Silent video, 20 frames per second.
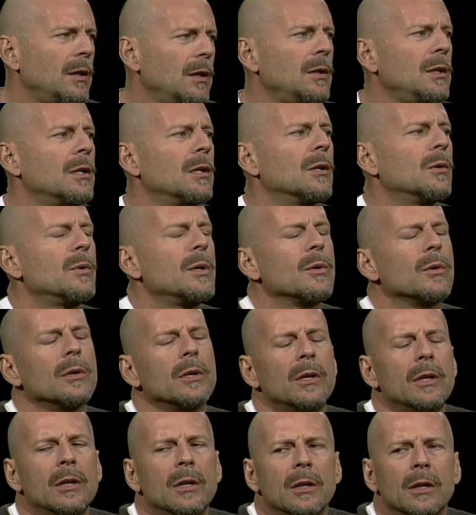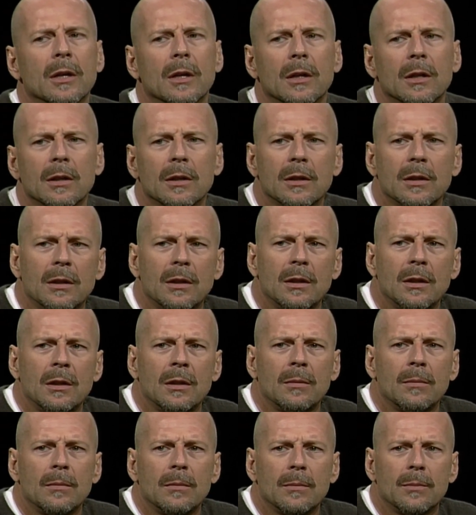you know, we were in uh,
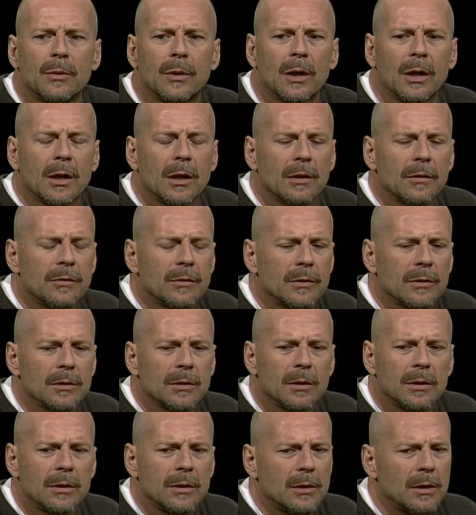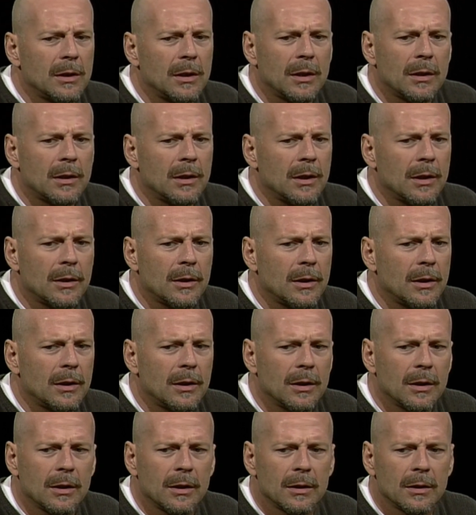in Prague for uh, I, I think
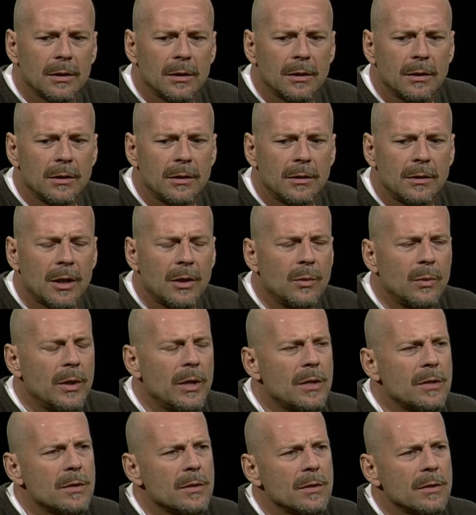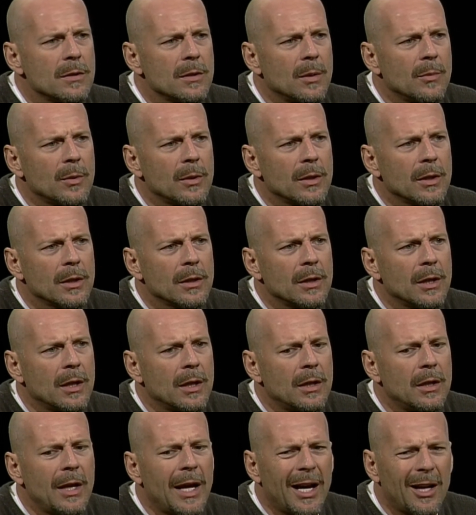uh, ten weeks, something yeah. like
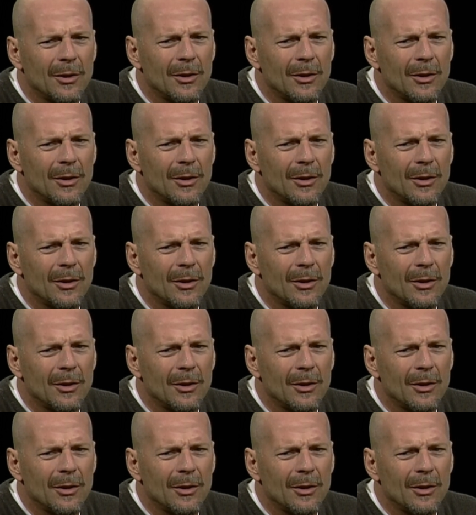that. Why do